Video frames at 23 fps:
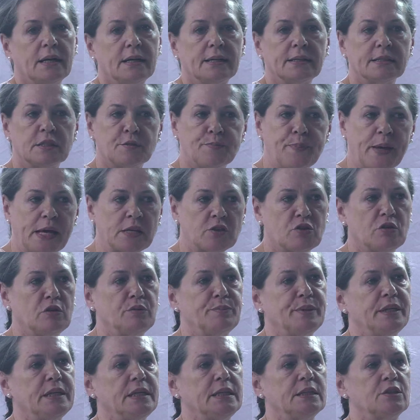a special
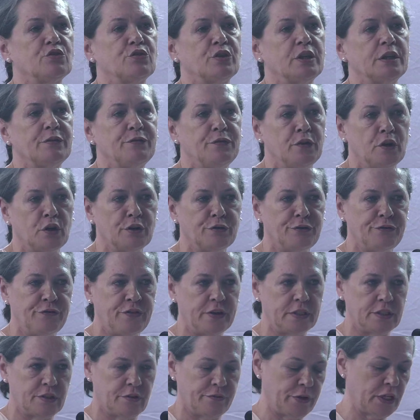ministry for
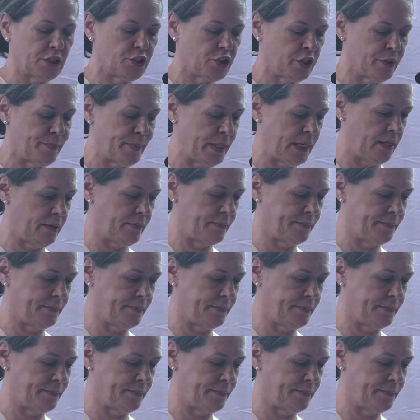fishermen.